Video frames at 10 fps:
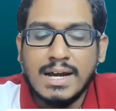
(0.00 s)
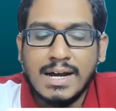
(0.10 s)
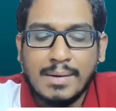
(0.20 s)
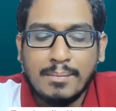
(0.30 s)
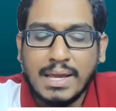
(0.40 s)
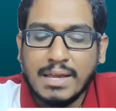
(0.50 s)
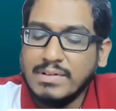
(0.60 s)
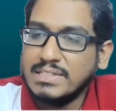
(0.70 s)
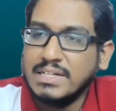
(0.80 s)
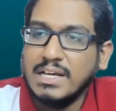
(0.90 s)
by
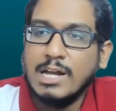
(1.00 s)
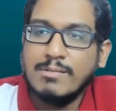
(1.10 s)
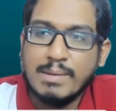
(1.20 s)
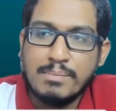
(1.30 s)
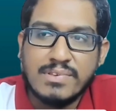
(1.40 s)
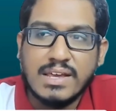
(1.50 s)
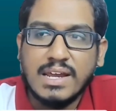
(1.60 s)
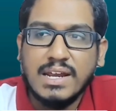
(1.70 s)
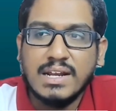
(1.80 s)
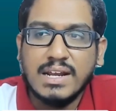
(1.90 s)
visiting our
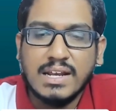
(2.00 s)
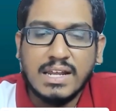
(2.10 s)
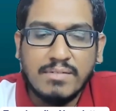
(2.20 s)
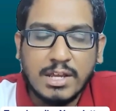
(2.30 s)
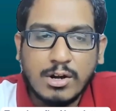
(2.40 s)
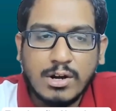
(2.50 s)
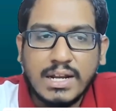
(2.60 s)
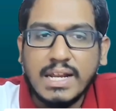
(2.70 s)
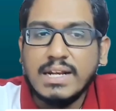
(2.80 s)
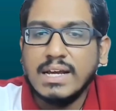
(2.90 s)
website and giving your
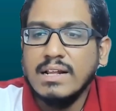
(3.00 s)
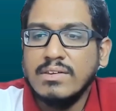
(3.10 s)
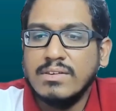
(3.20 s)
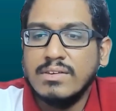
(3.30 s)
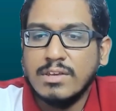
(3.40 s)
details.